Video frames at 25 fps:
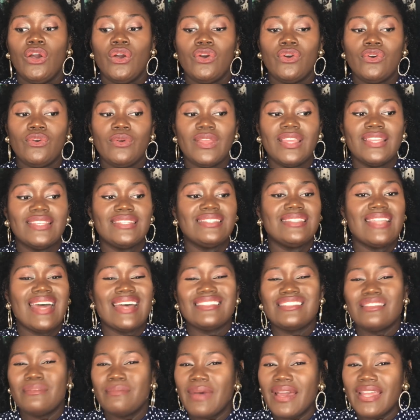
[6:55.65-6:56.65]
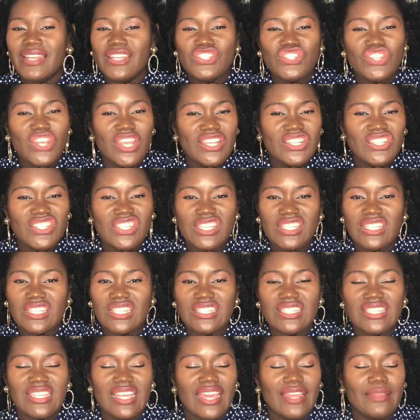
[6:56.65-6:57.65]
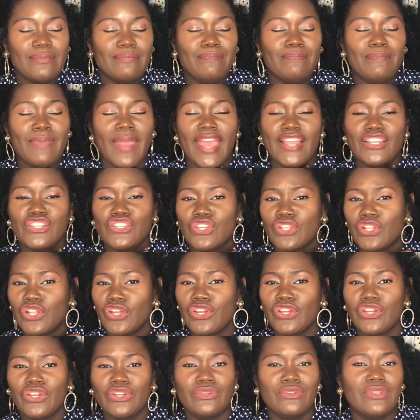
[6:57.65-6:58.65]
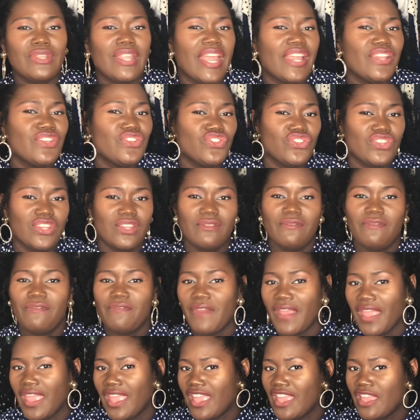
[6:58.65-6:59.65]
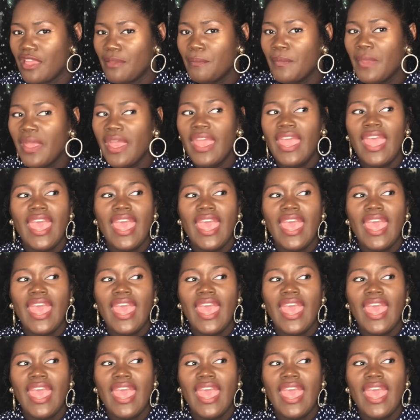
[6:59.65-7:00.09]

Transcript: who is not somebody chasing this like bachelor nation fame